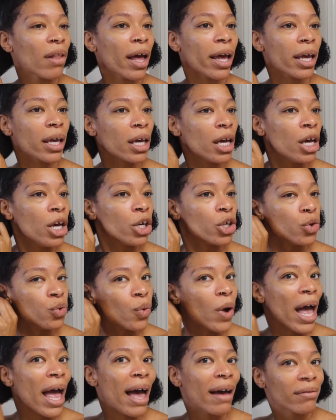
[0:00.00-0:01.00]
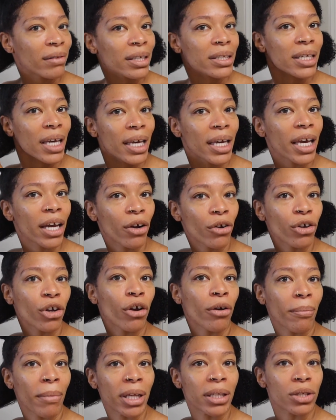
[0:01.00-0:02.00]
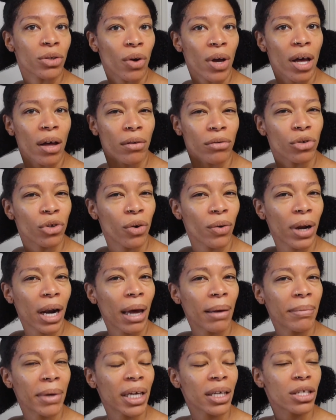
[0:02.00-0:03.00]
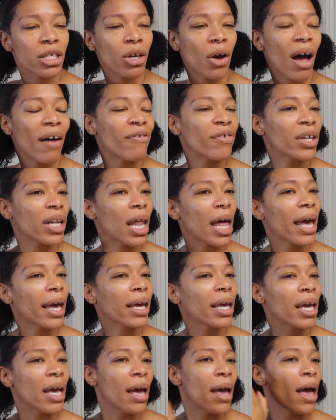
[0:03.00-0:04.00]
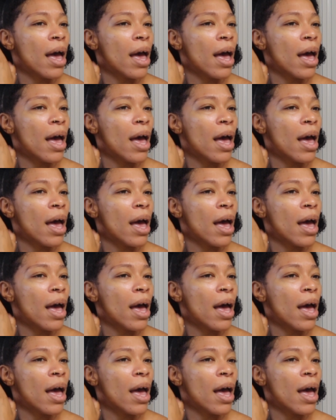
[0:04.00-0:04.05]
Like, you have to take care of your mental health. You know what I mean? So I feel like